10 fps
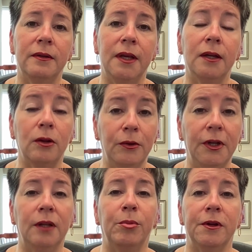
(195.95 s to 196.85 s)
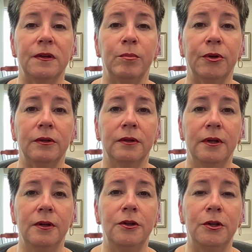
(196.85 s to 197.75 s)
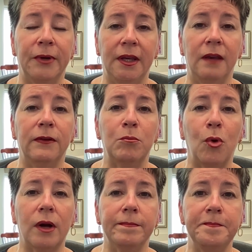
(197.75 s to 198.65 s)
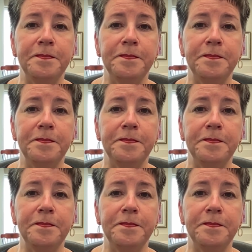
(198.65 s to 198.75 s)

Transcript: including the principal, doing even more.